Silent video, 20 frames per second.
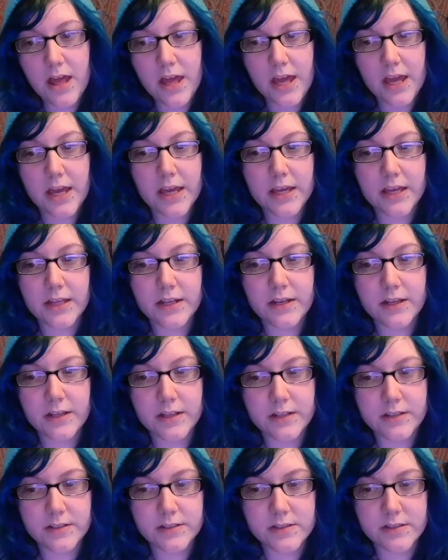and it
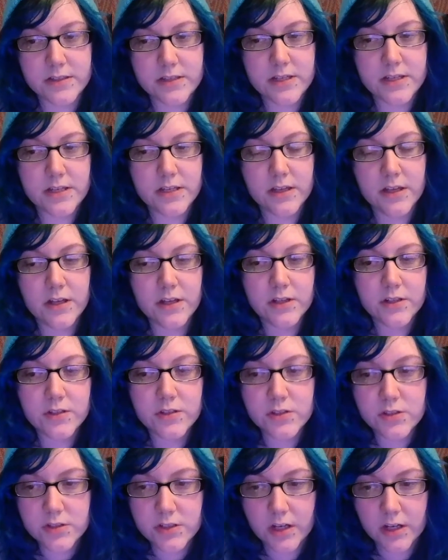is the
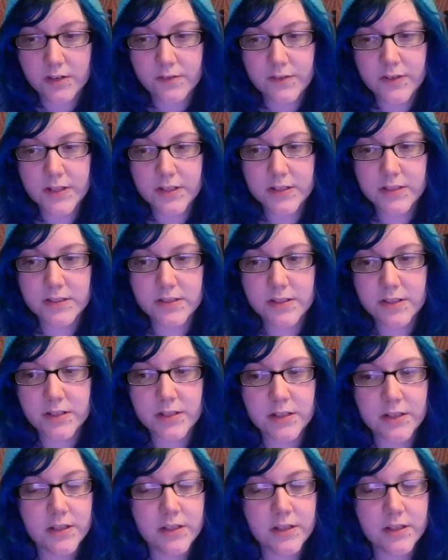softest